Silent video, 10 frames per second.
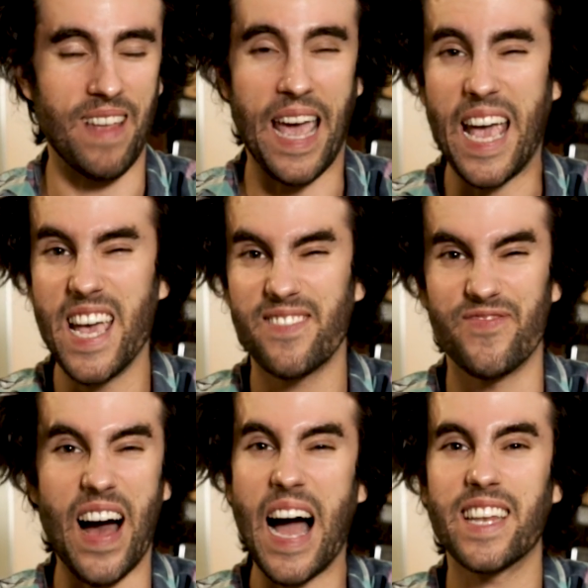8,
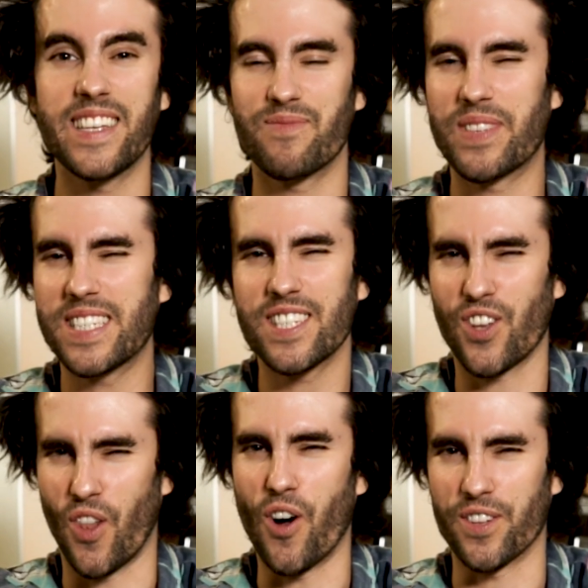9, this is a
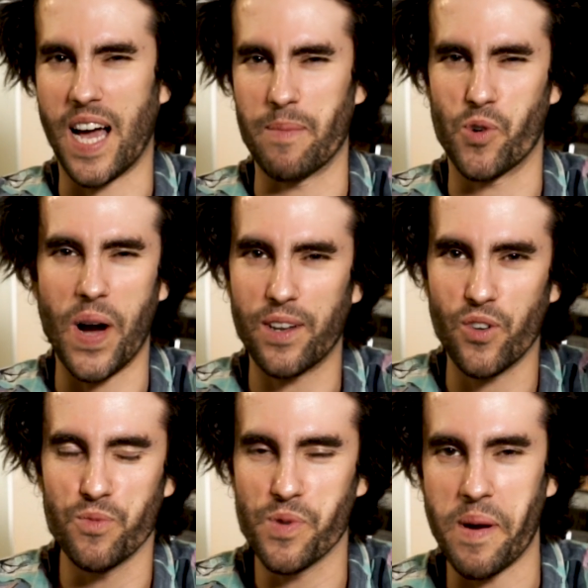long time ago. I
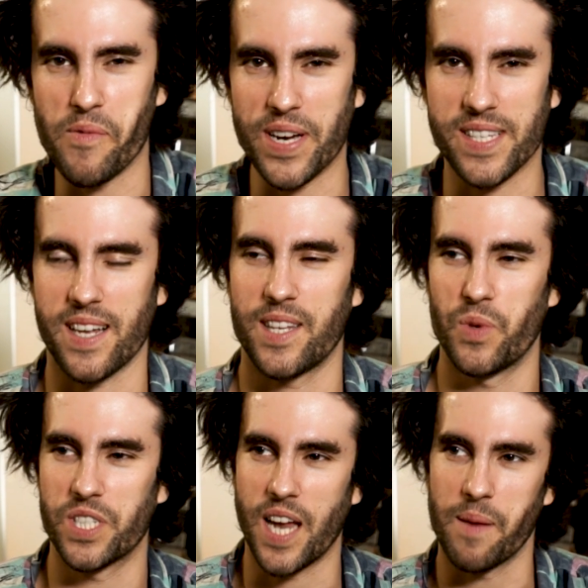don't remember exactly
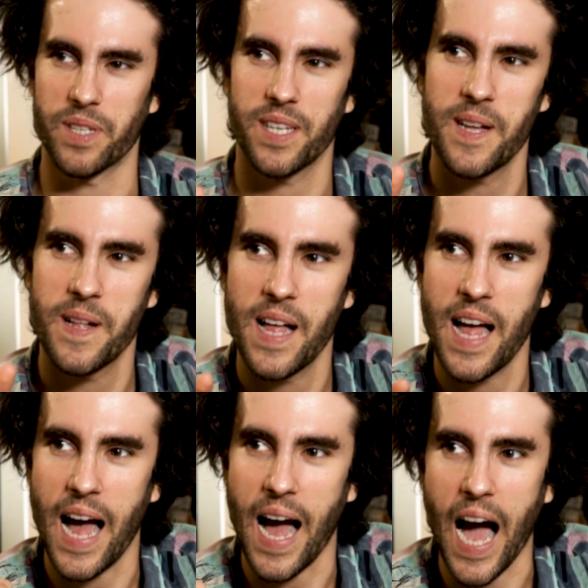which time, but
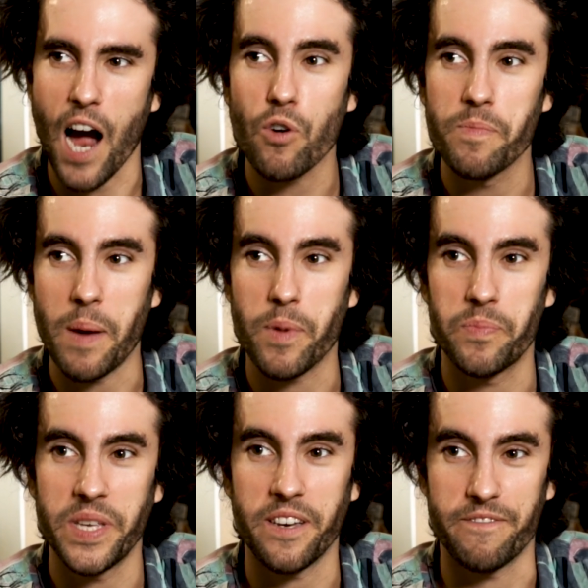I remember
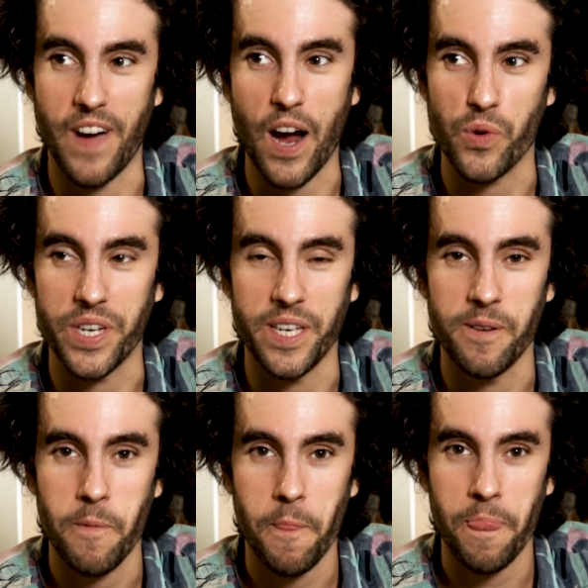being very
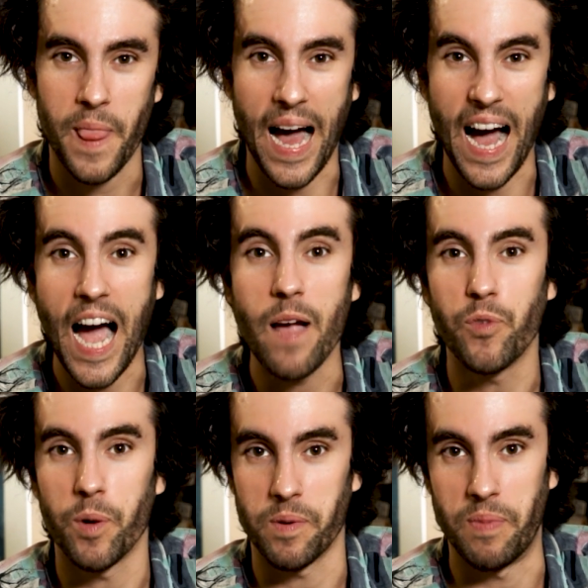hyped
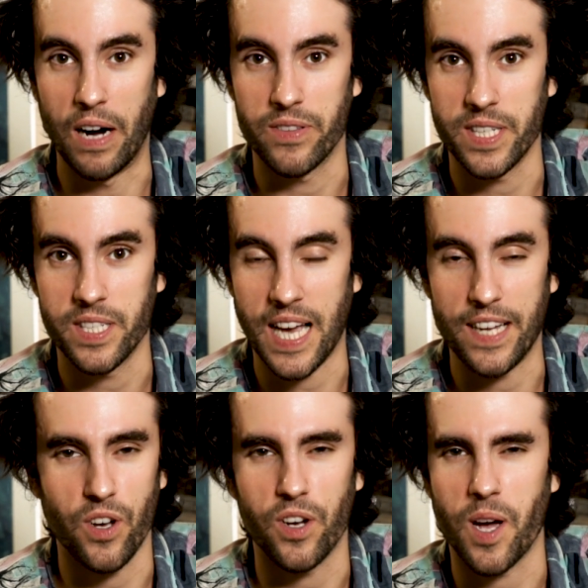up about this. I
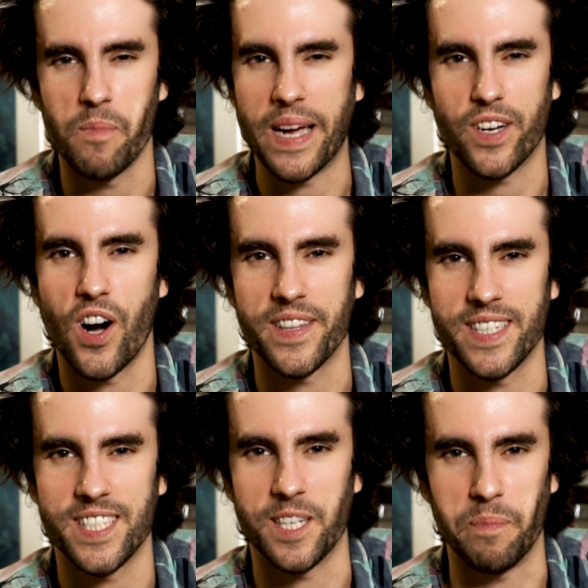thought, oh my god,
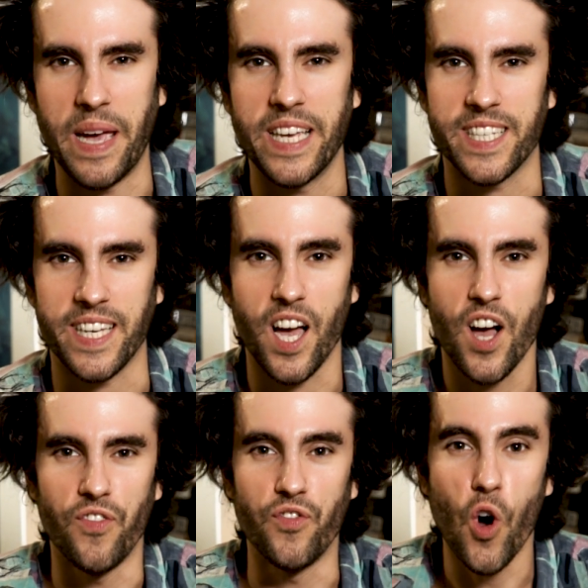this is amazing.
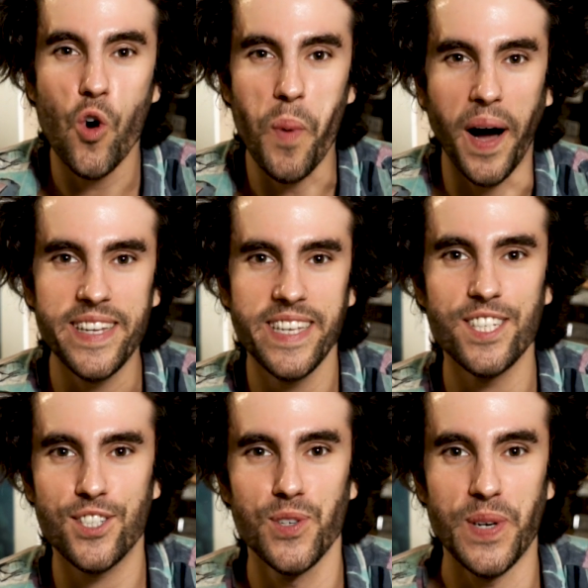Nobody
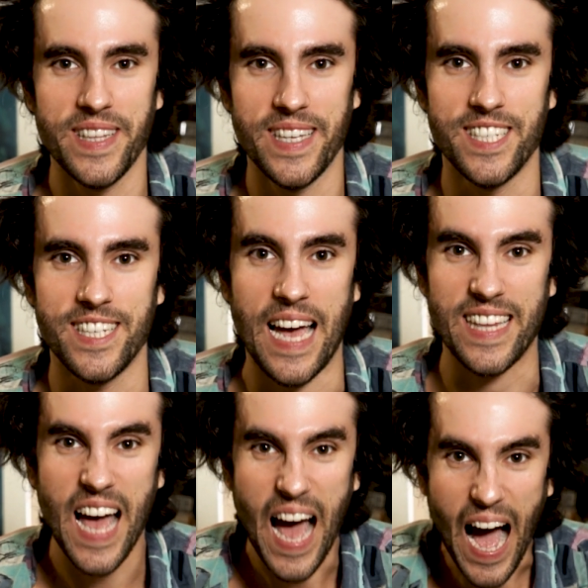is doing this yet.
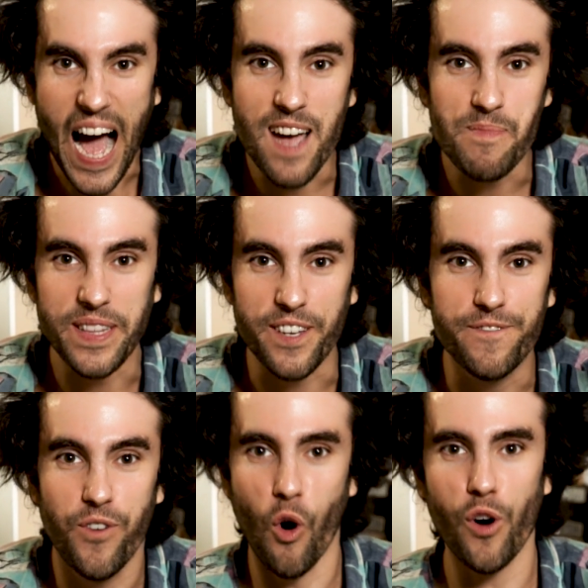I'm at the
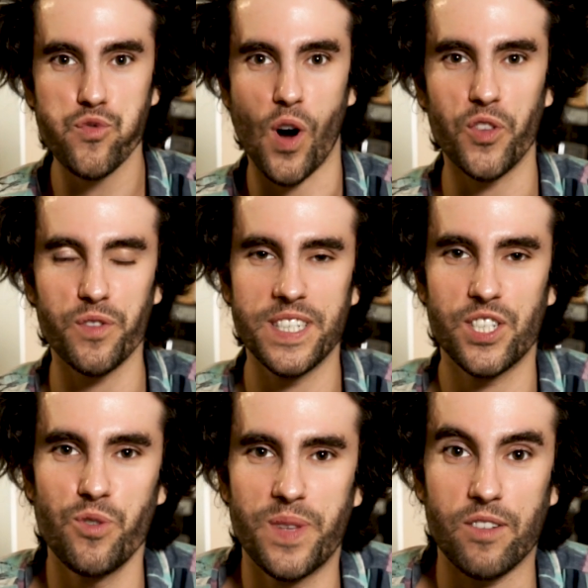forefront of this
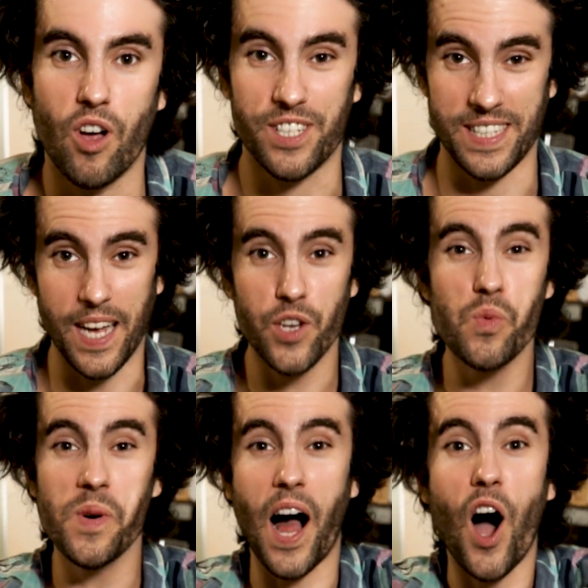new technology, and then you
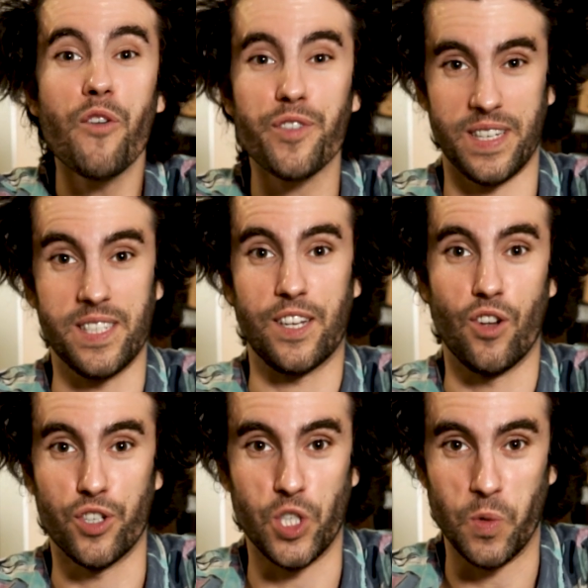will offer this
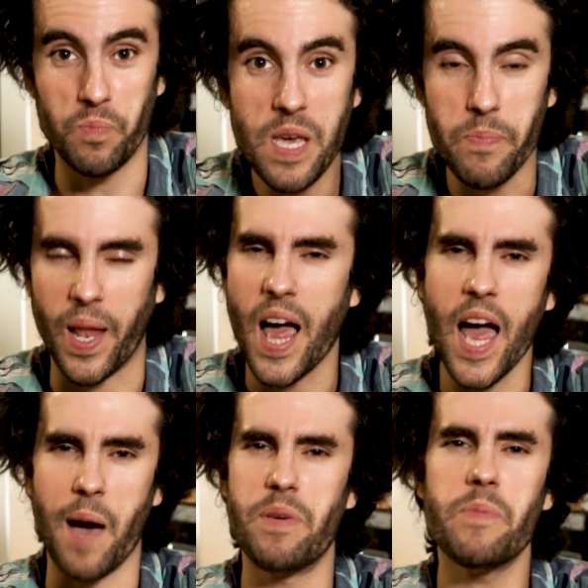technology to people,
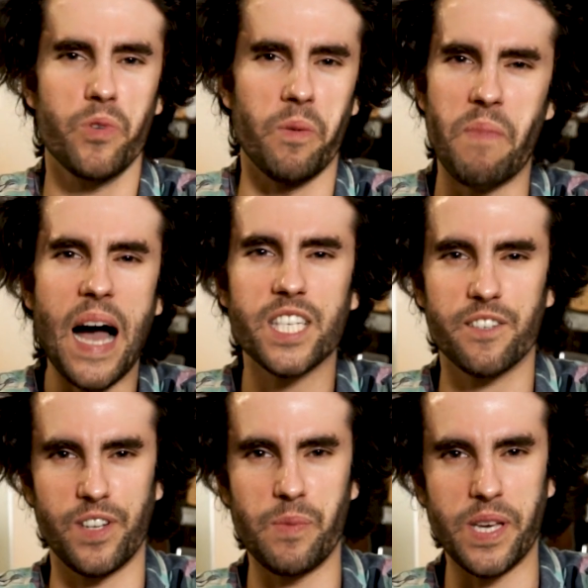and people will
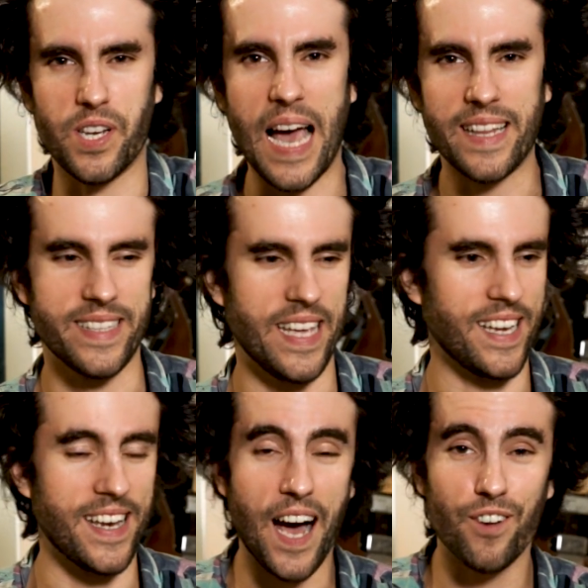massively be glad that they
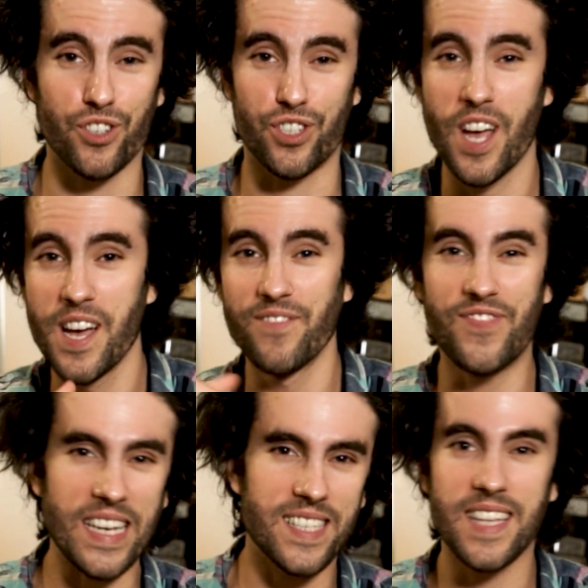can now just
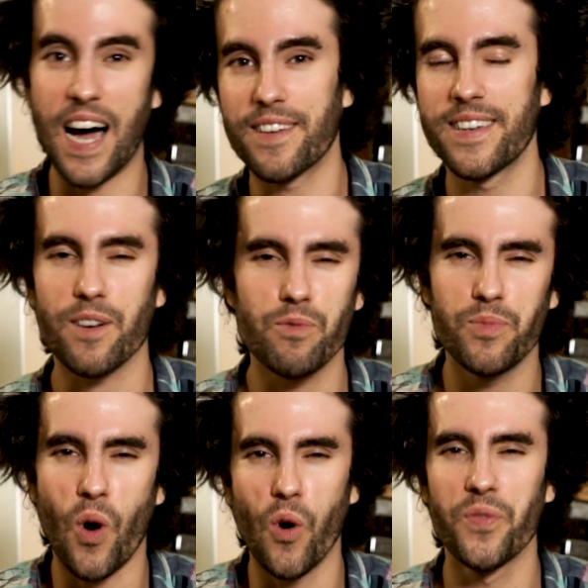test it out in their room,
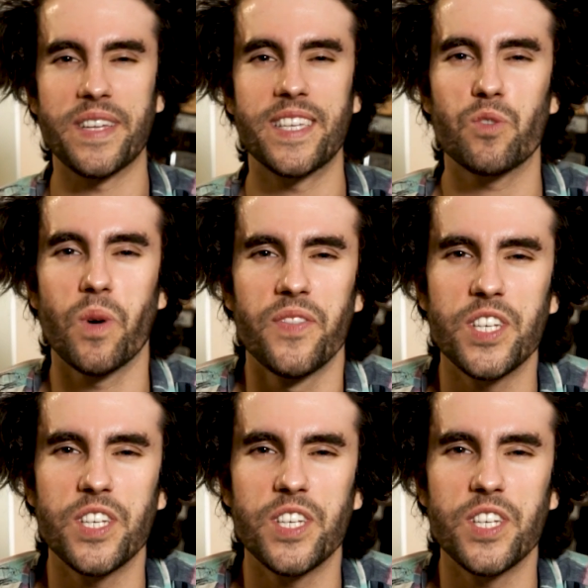the whole thing. This will